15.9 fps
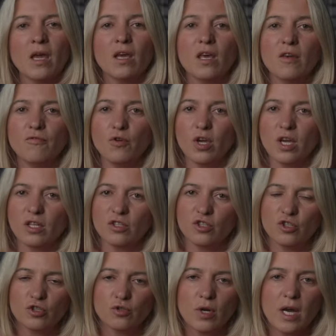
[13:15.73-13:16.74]
If you get a
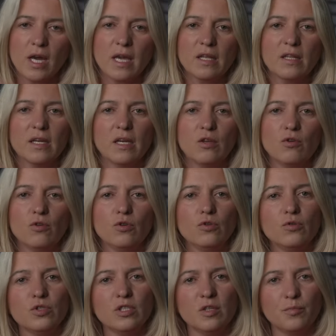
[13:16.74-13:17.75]
strike, then you
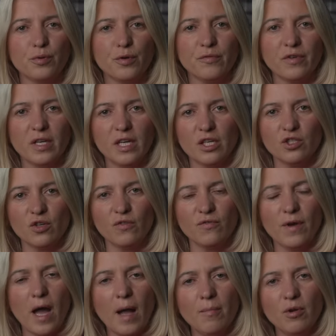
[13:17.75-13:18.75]
lose the privilege of
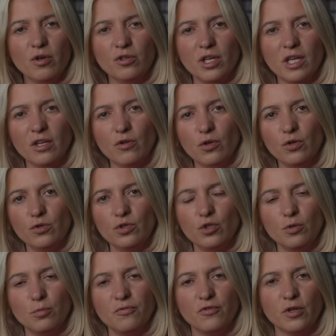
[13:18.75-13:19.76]
uploading to
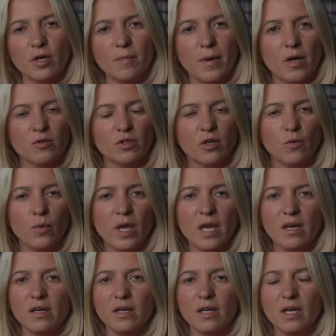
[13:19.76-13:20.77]
YouTube for about a
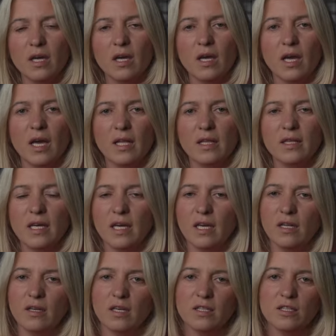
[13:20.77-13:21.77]
week. And
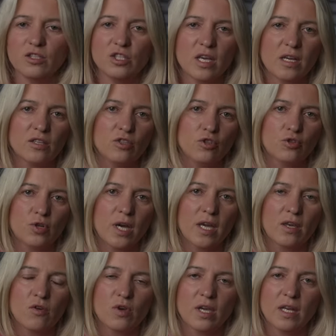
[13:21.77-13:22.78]
then at uh, the second
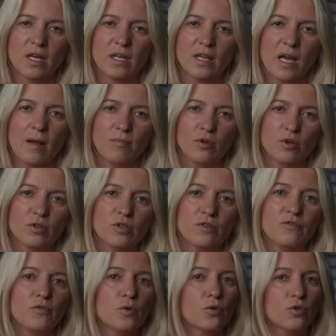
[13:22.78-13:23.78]
strike, you cannot upload
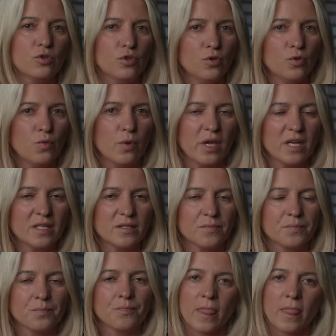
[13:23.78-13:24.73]
for two weeks.